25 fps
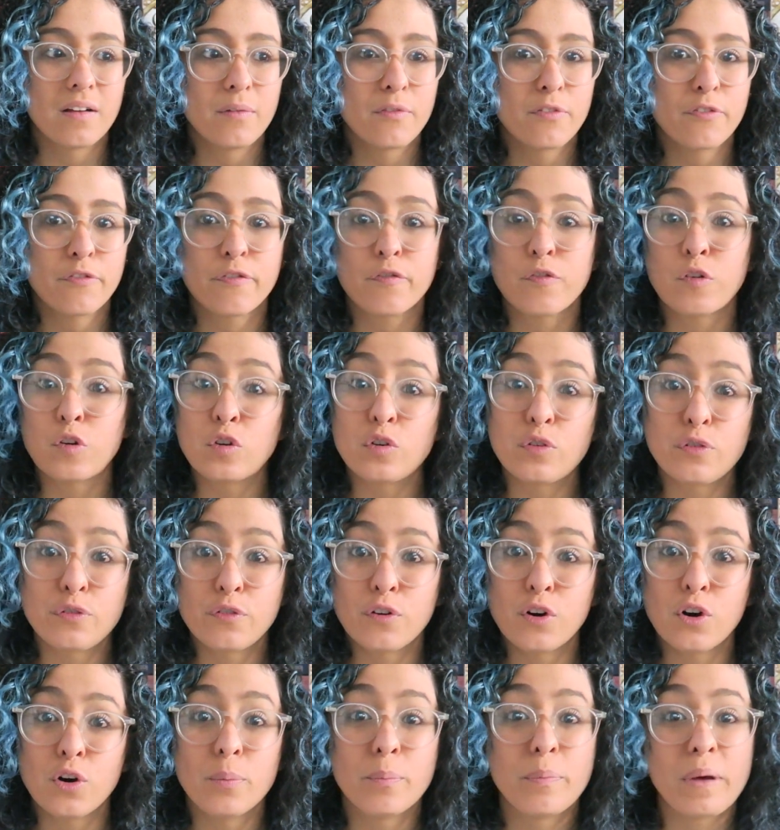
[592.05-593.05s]

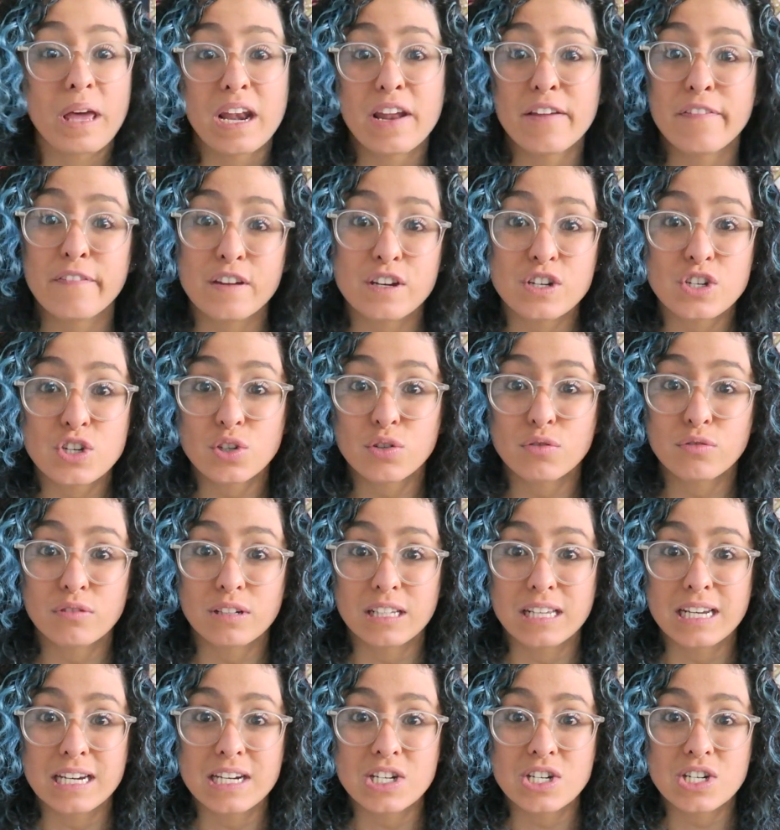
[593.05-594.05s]
fruitful, beneficial
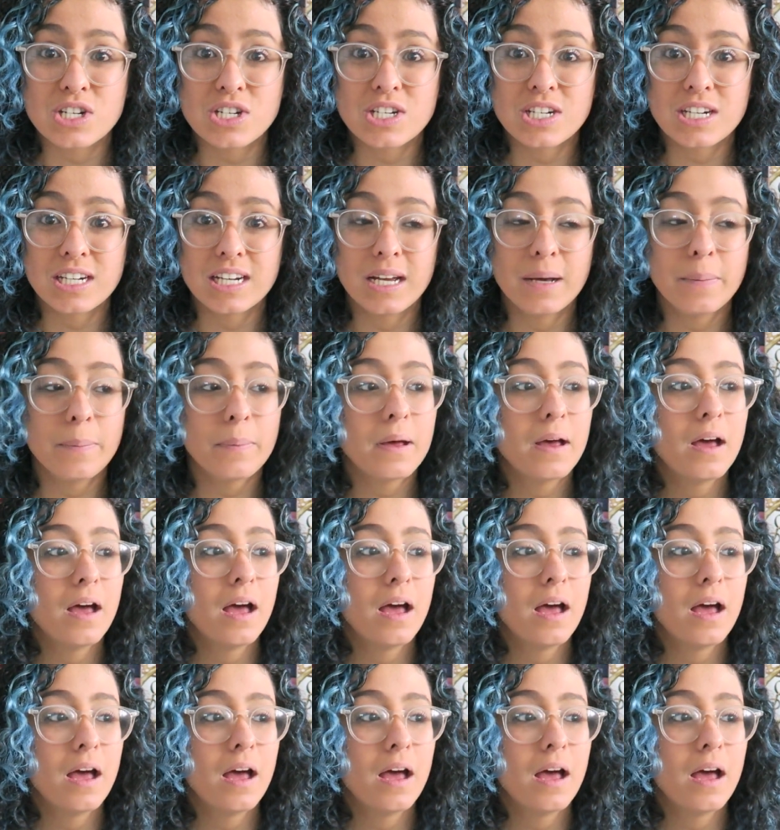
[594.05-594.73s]
relationship